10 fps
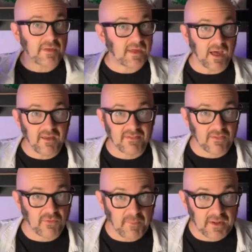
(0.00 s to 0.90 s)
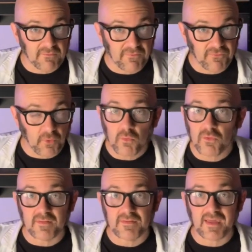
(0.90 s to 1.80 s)
So because it's made of a
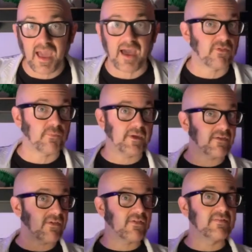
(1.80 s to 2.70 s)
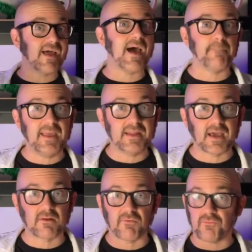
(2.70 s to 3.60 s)
frozen gas, because it's not
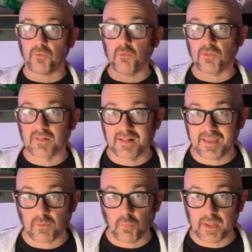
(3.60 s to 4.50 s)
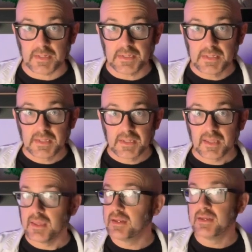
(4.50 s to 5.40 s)
made out of a frozen liquid,
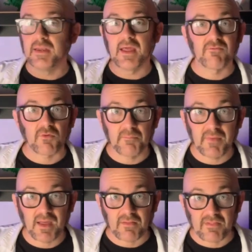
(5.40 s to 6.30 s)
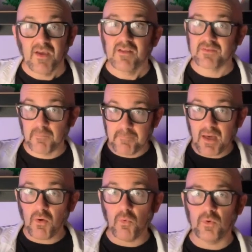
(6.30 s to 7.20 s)
it never melts. To
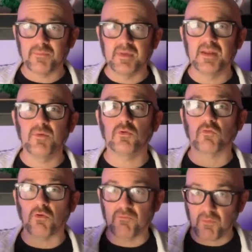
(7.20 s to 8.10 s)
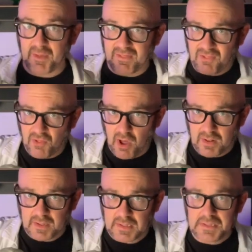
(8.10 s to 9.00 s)
melt would mean it would turn from a
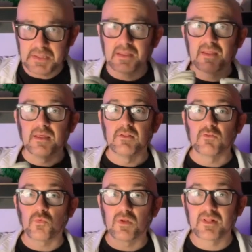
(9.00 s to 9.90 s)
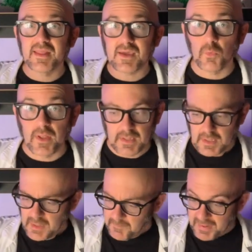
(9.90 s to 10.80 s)
solid into a
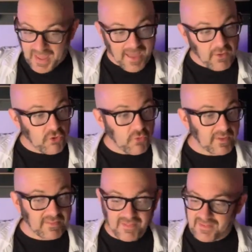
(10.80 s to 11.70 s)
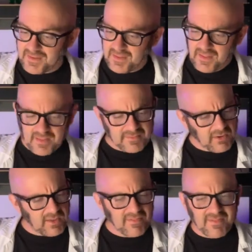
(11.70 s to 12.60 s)
liquid. But as you can see,
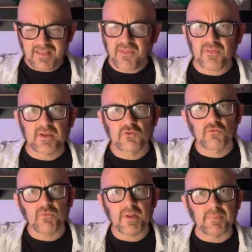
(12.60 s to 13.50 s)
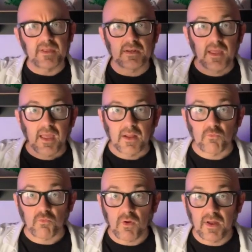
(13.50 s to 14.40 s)
there is nothing dripping
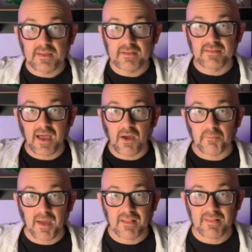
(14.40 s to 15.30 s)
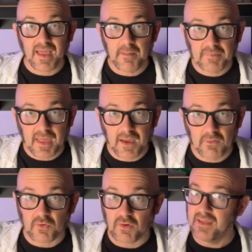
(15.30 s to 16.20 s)
and running down my lab
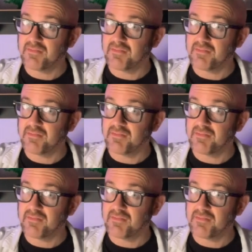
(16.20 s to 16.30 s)
counter.